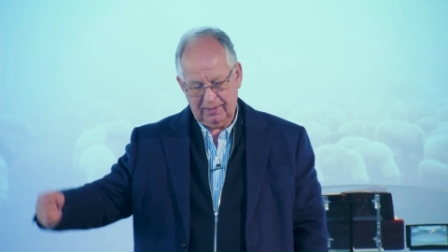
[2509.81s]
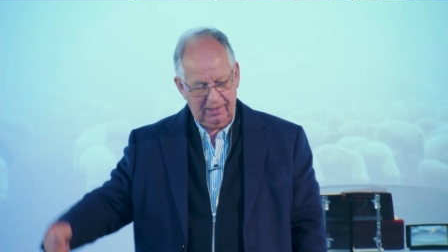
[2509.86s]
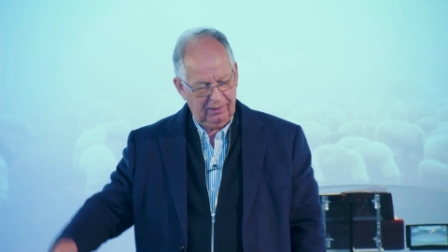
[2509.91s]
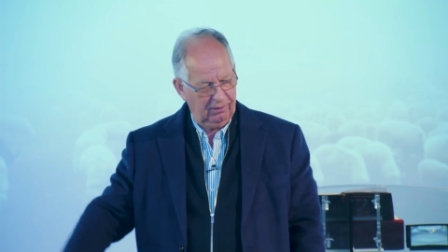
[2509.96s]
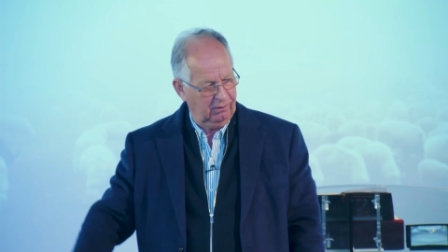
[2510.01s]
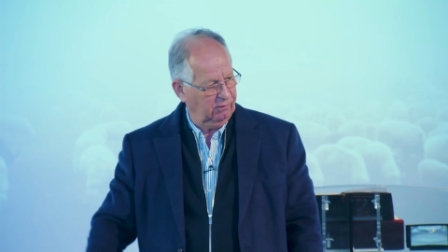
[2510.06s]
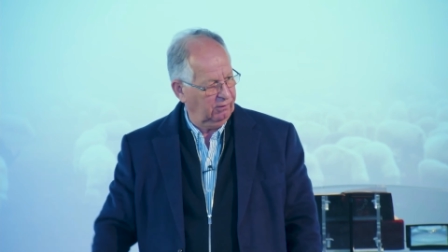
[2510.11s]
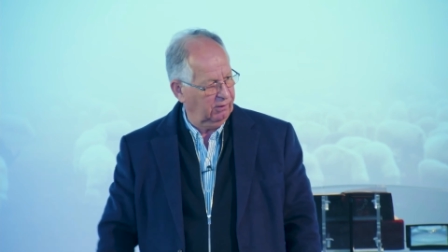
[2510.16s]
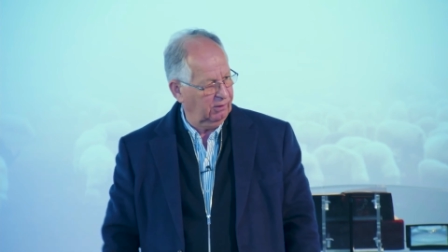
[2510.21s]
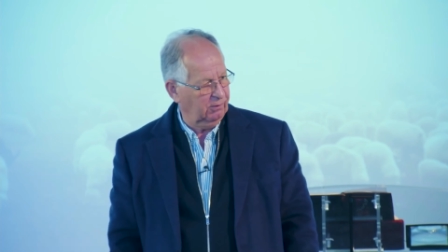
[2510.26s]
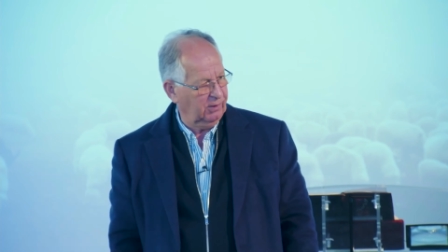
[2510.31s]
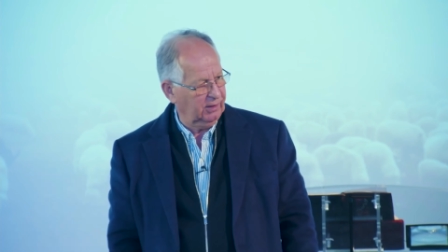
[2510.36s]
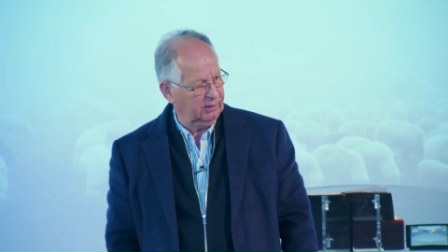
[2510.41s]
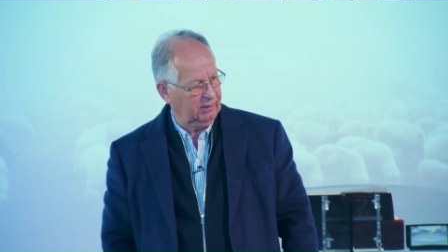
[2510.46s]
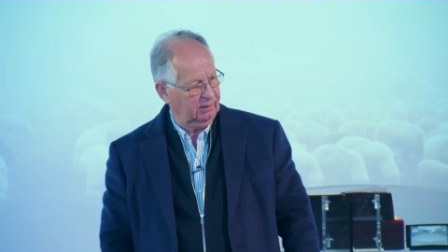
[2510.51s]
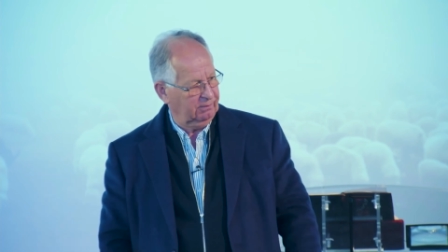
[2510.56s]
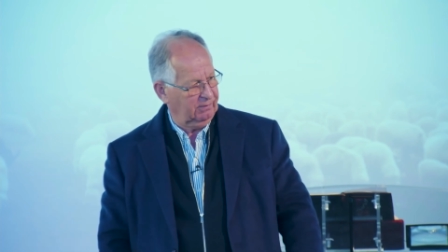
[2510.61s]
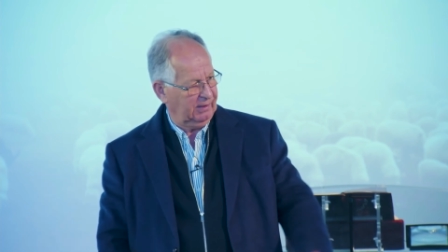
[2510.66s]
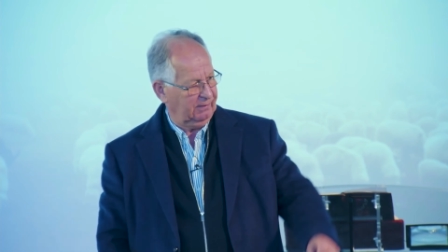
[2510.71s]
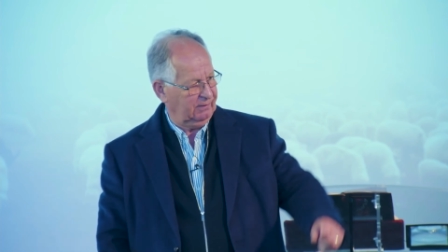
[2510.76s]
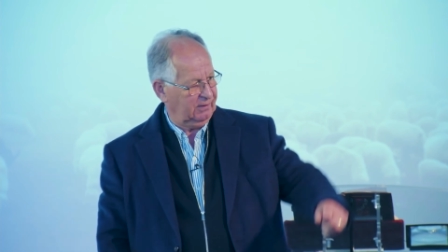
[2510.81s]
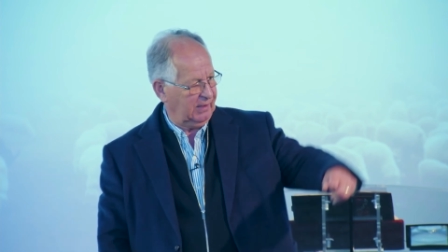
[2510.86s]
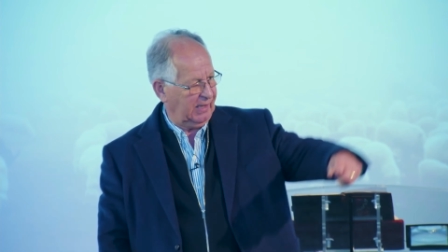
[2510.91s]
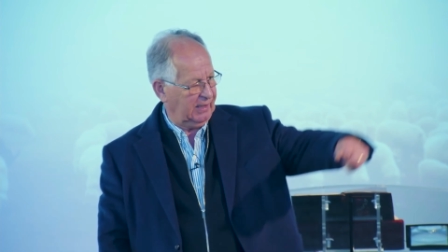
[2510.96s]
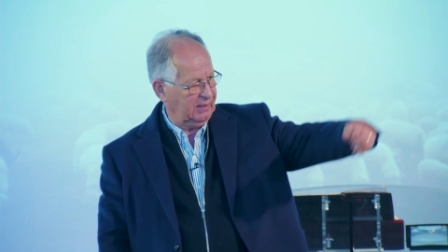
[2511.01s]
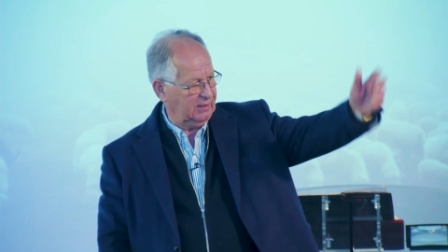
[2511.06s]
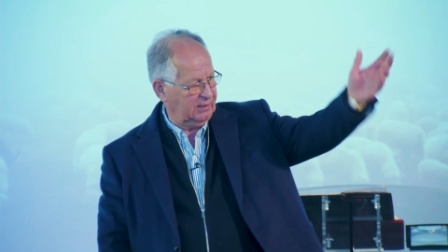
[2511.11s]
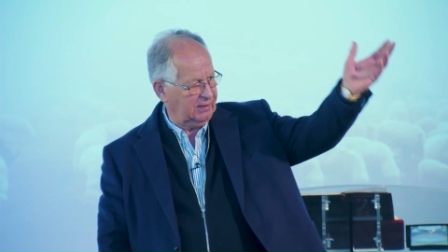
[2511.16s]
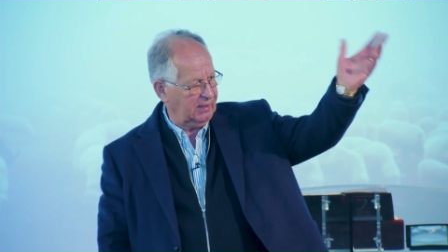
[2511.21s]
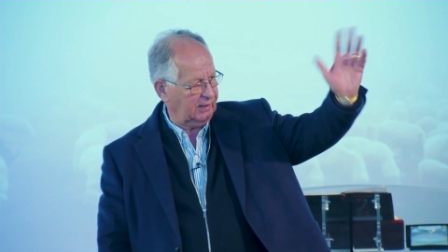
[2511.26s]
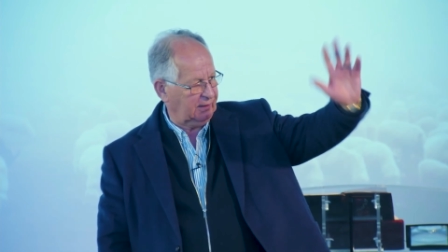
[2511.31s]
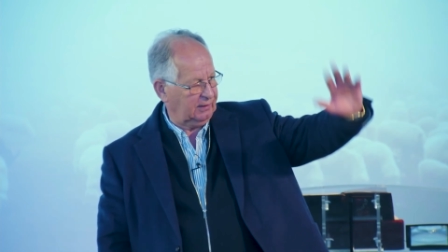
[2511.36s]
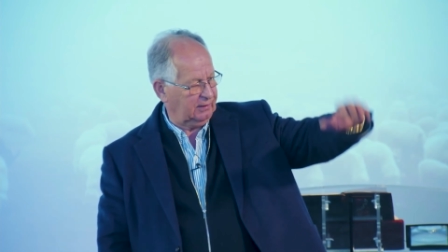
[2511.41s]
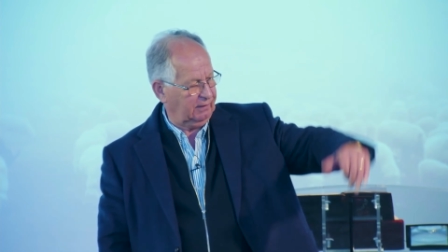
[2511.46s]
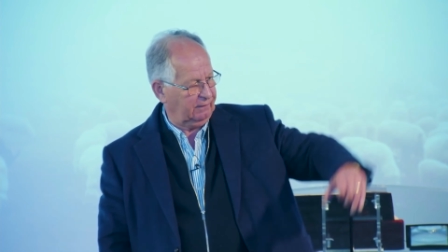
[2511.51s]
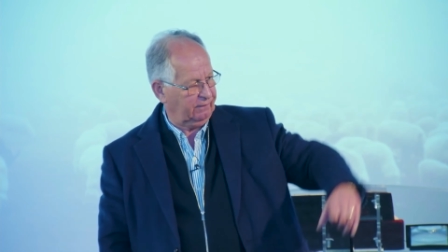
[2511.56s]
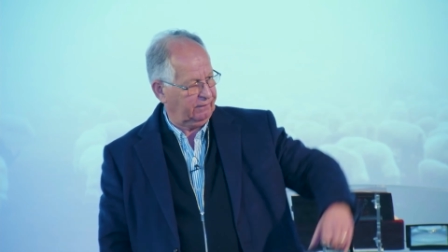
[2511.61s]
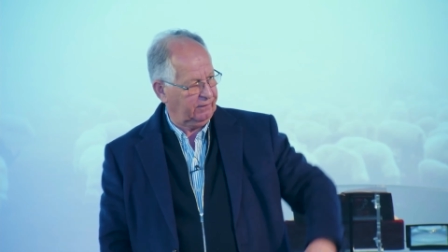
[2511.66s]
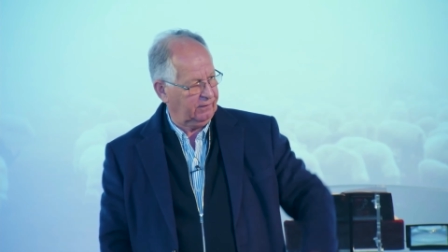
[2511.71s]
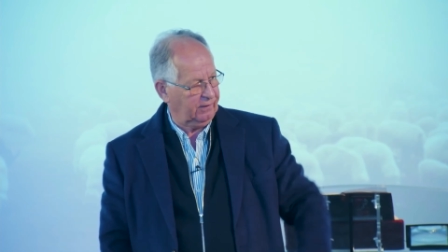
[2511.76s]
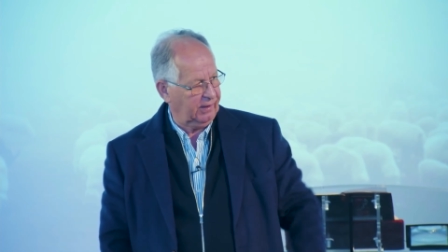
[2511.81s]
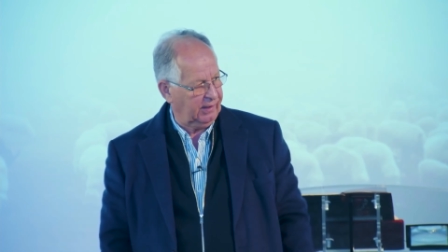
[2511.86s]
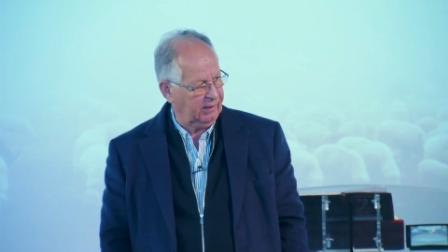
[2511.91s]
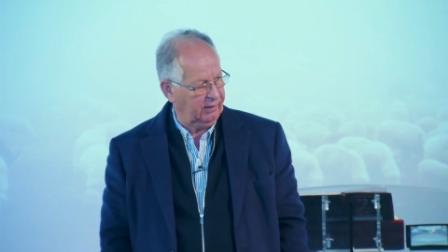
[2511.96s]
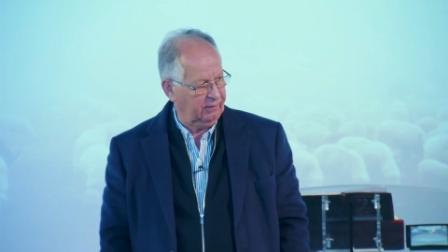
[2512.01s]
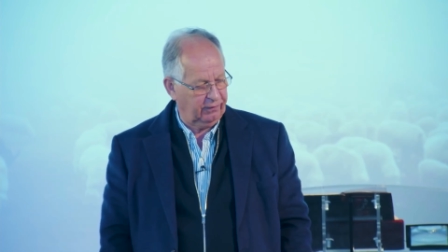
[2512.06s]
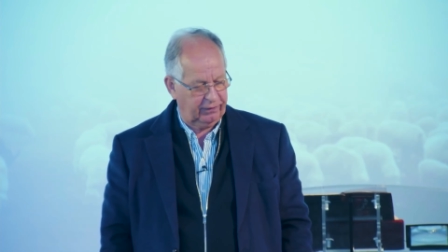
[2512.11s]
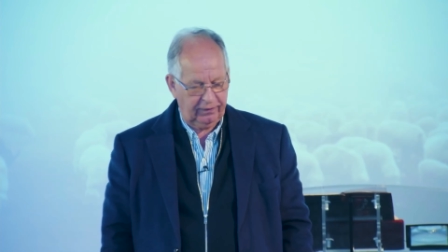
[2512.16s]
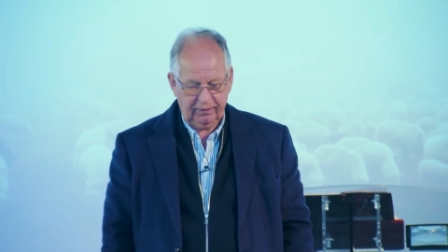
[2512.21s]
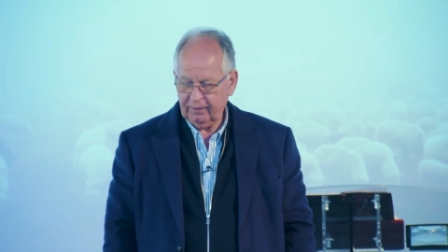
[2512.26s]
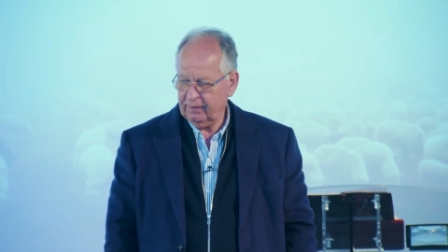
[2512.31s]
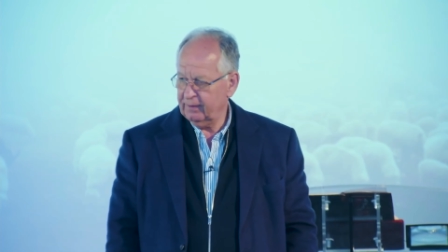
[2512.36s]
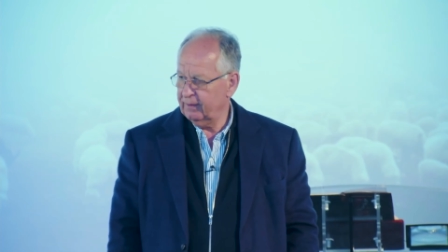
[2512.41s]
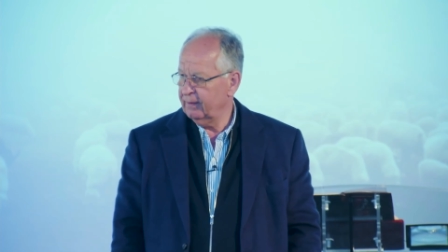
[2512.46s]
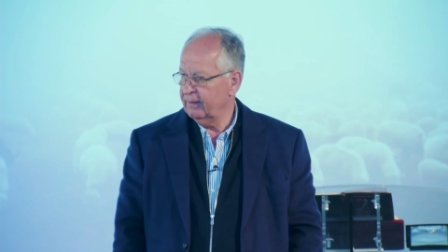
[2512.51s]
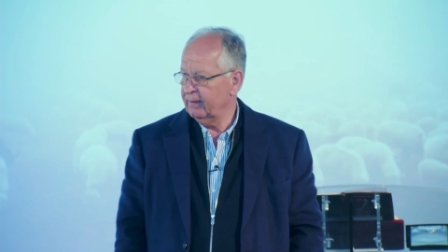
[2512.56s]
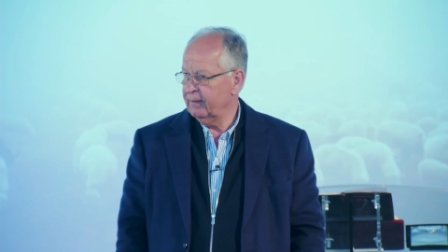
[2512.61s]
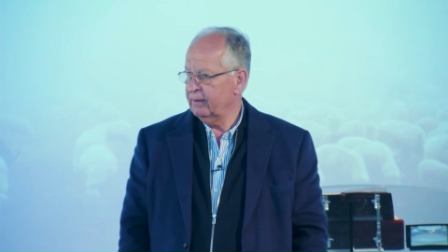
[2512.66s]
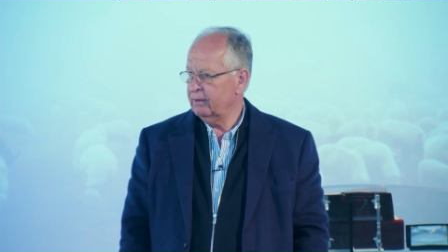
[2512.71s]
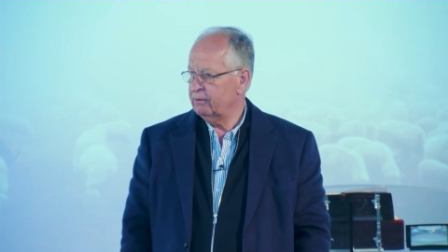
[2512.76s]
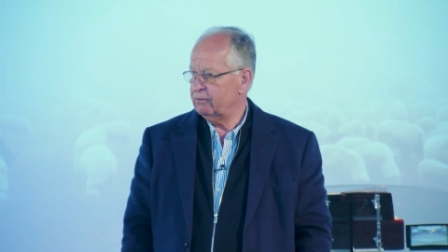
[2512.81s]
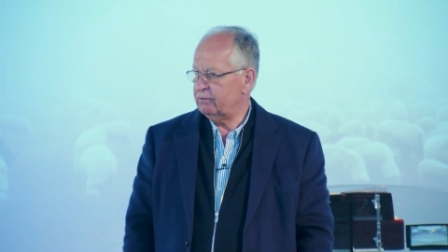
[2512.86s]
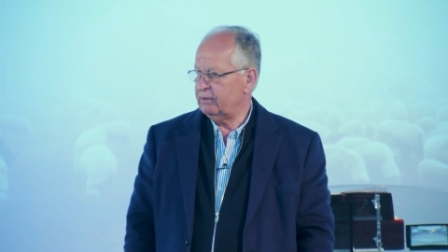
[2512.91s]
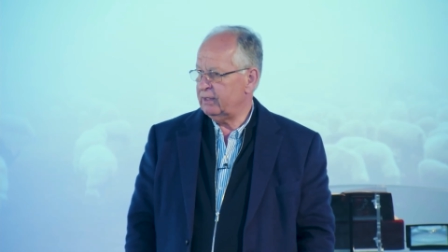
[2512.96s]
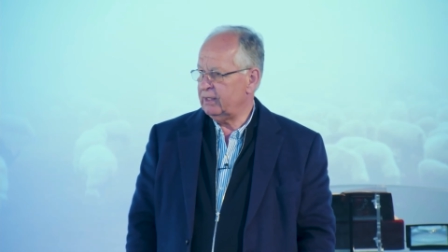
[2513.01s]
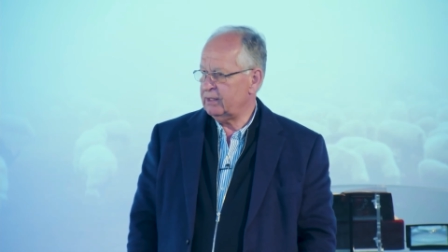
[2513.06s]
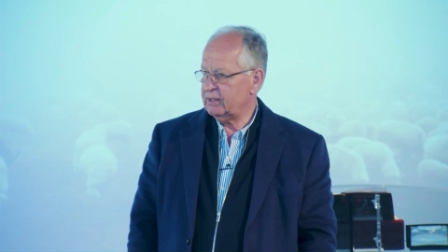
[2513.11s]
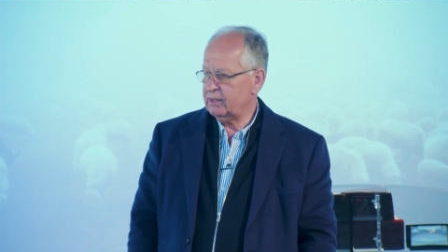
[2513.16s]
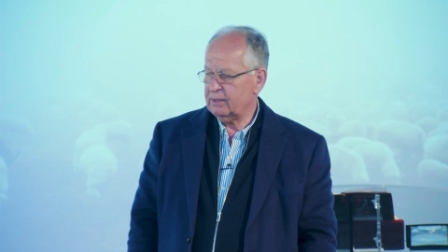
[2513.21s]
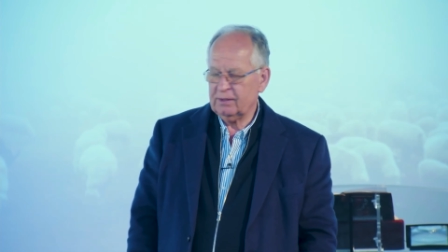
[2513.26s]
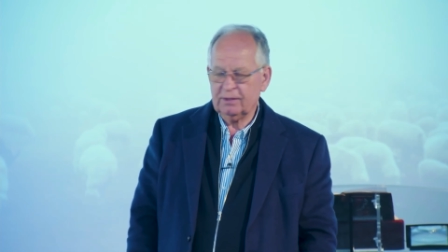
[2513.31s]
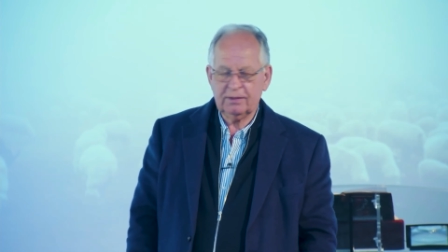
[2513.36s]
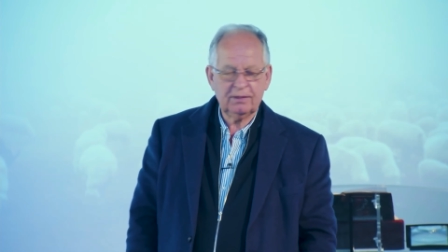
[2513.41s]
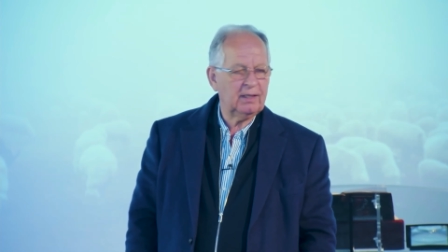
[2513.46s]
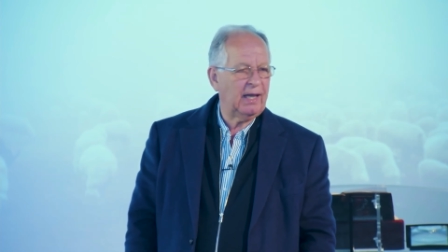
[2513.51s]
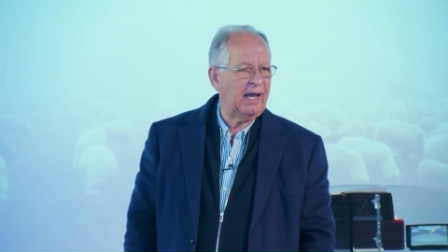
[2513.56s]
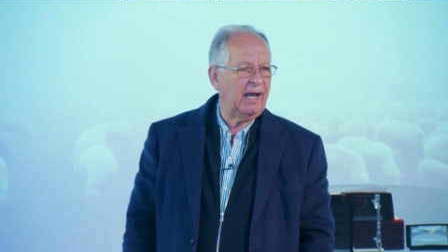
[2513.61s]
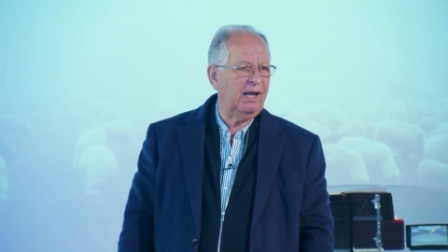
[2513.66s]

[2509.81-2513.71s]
I don't know what. They might dissect it for health reasons.